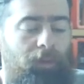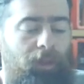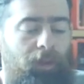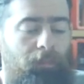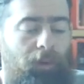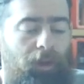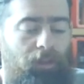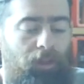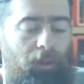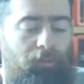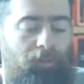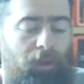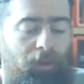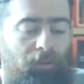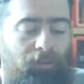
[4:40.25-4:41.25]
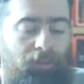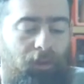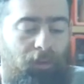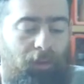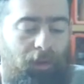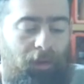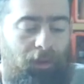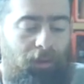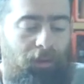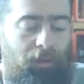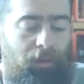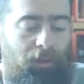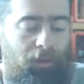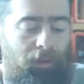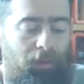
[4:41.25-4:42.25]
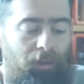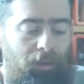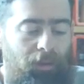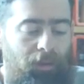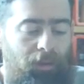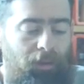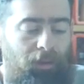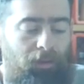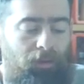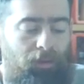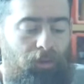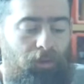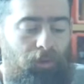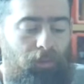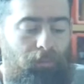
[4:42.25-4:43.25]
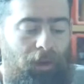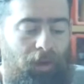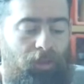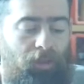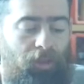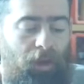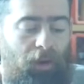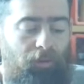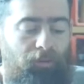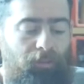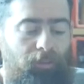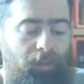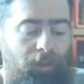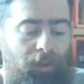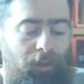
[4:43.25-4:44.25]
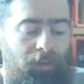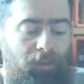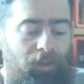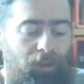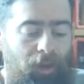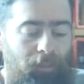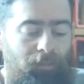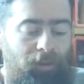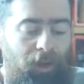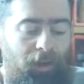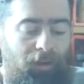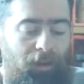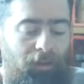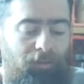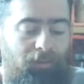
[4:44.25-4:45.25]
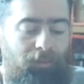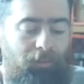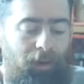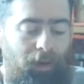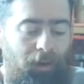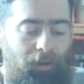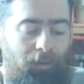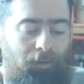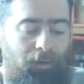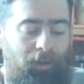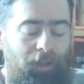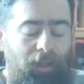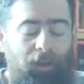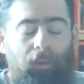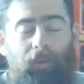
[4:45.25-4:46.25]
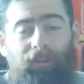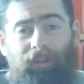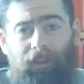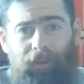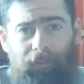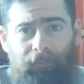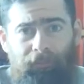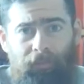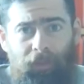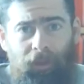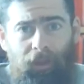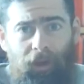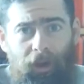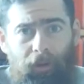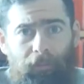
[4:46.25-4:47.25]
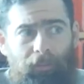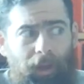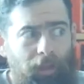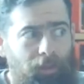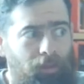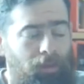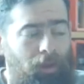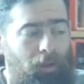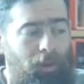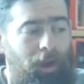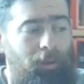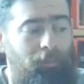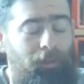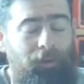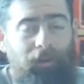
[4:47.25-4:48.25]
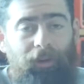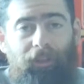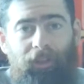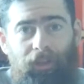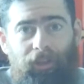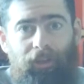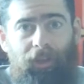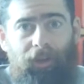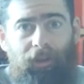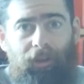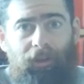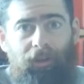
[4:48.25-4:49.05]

being my subject of doing to myself being the subject of my own inquiry. I'm learning this thing.